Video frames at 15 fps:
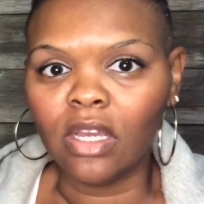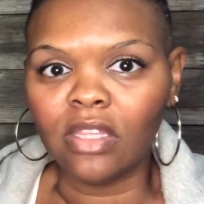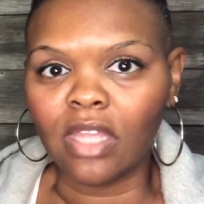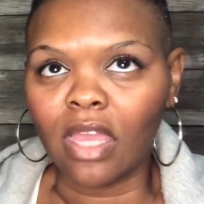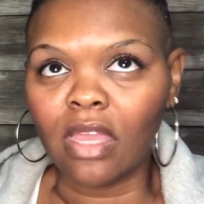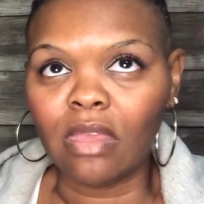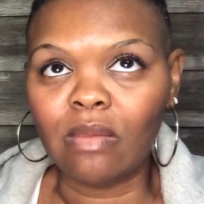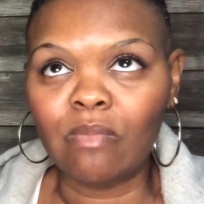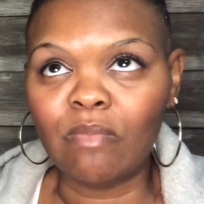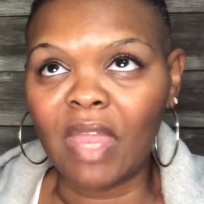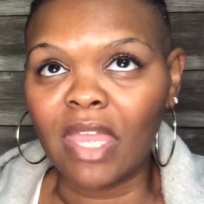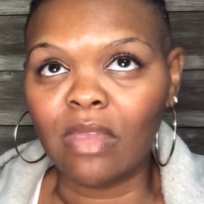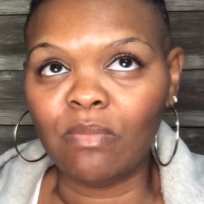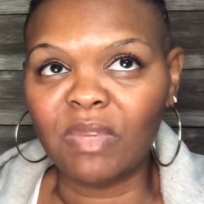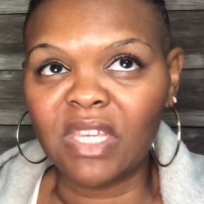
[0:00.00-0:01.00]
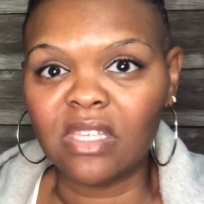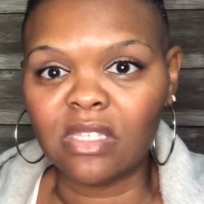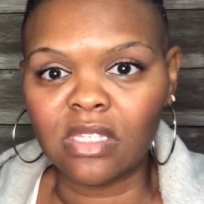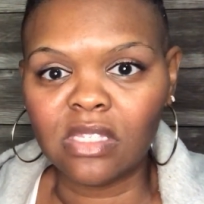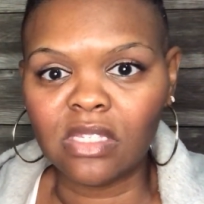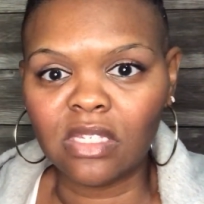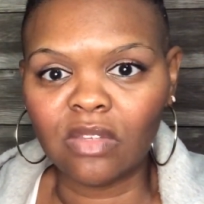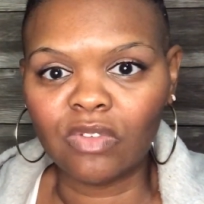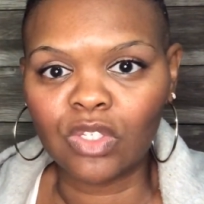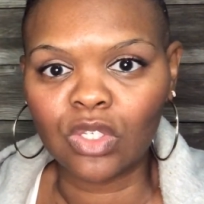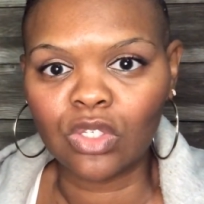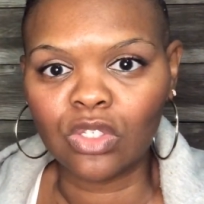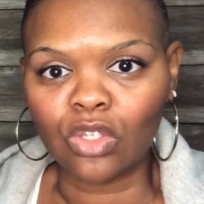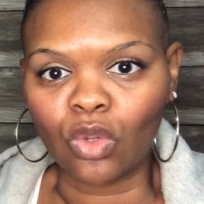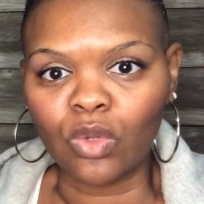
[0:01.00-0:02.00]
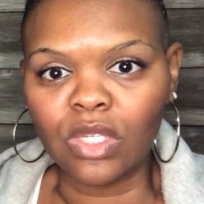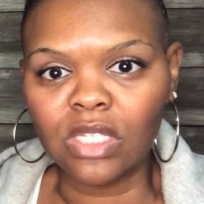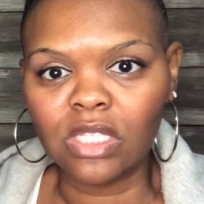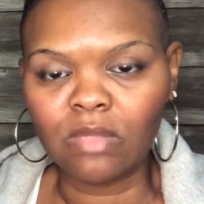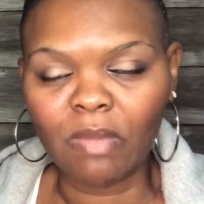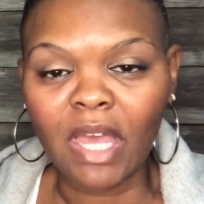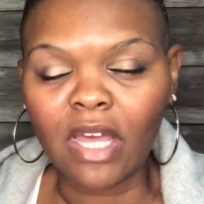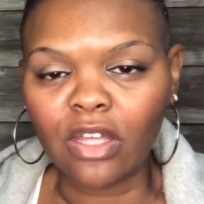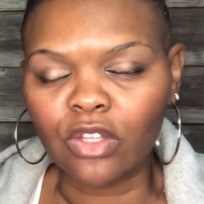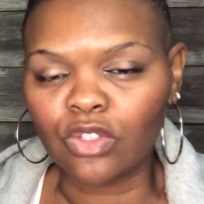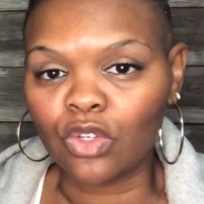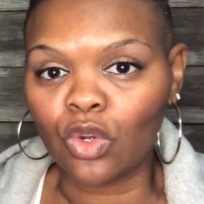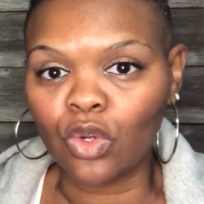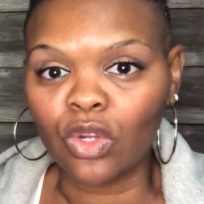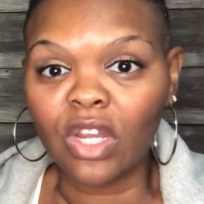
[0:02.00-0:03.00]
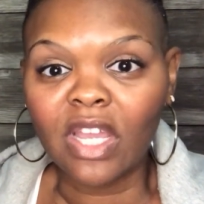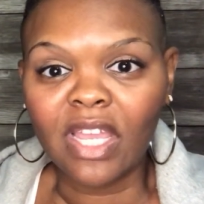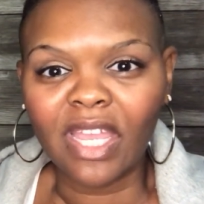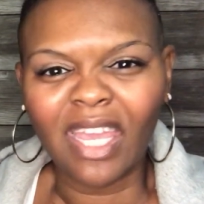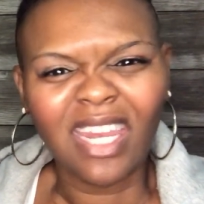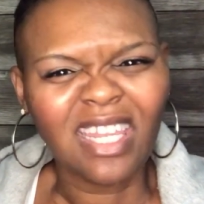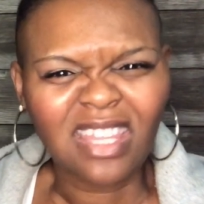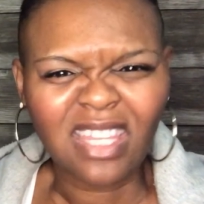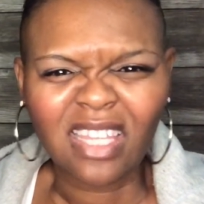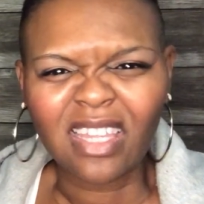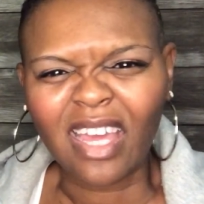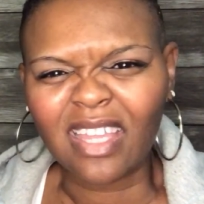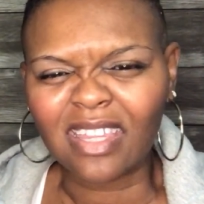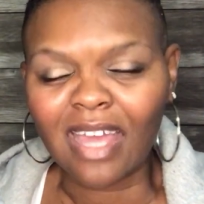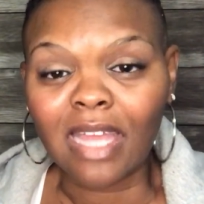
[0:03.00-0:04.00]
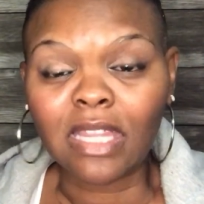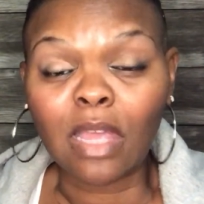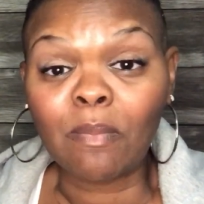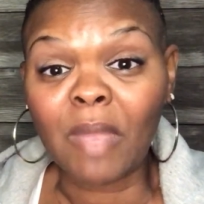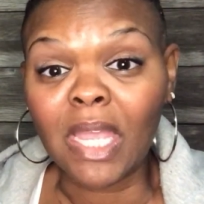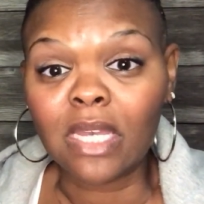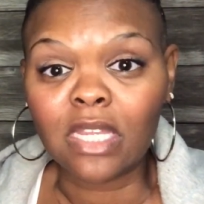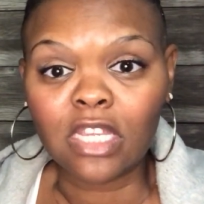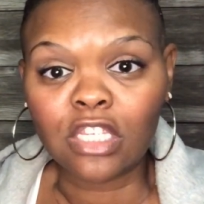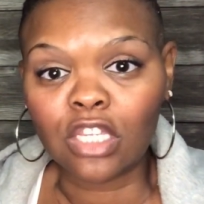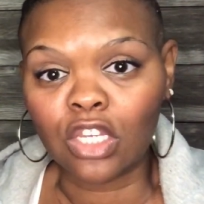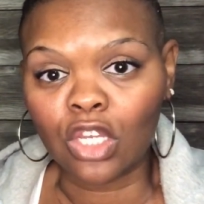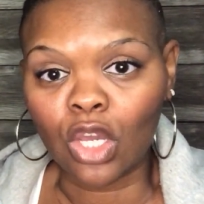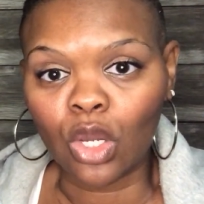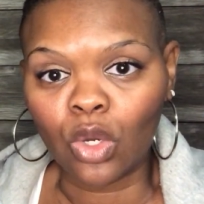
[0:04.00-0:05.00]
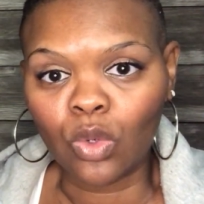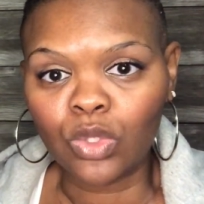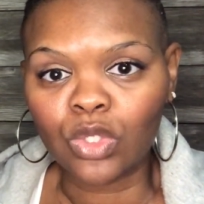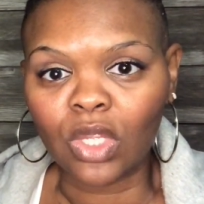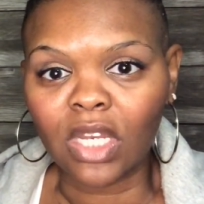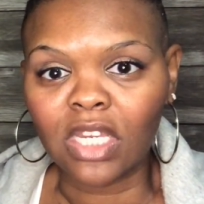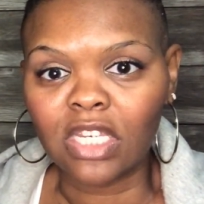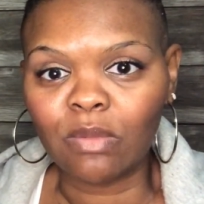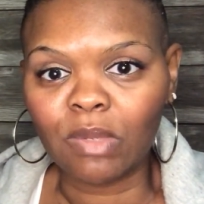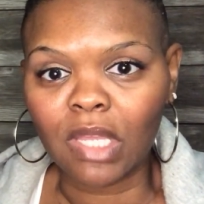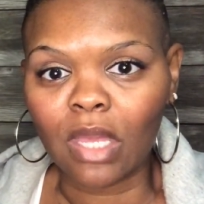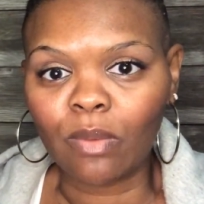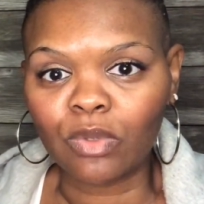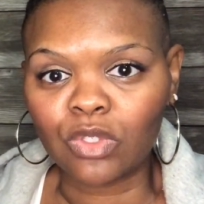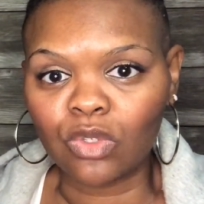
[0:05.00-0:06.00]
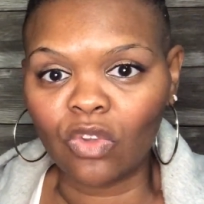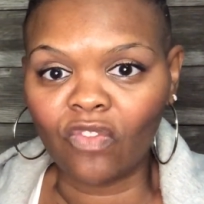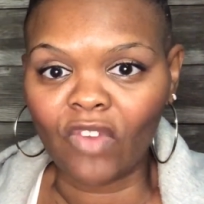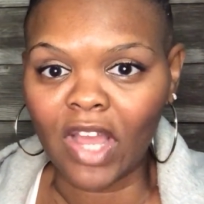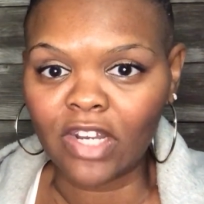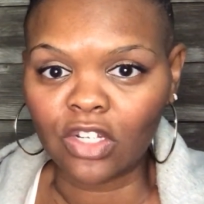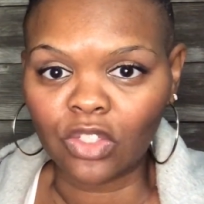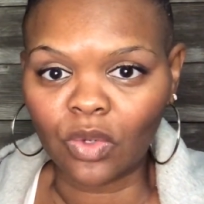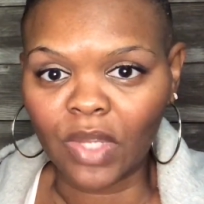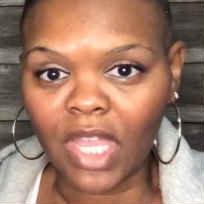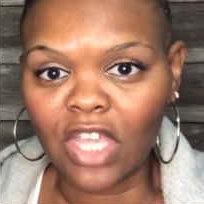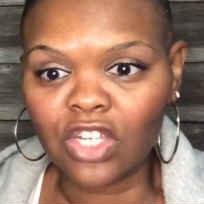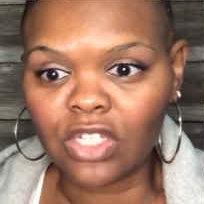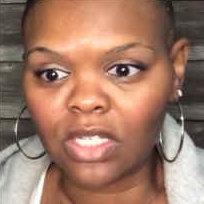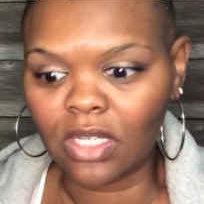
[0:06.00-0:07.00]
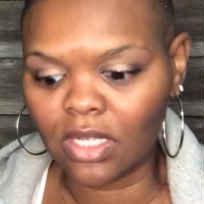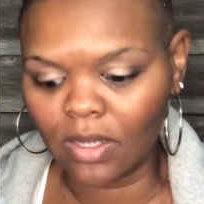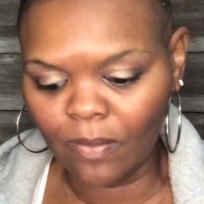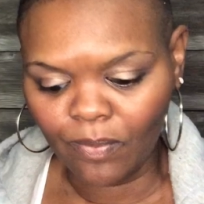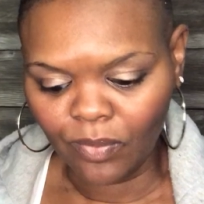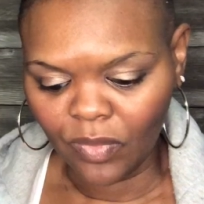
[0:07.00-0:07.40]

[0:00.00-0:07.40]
They may be sensitive to certain smells or anything like that they may need to know. So they need to be able to find a location.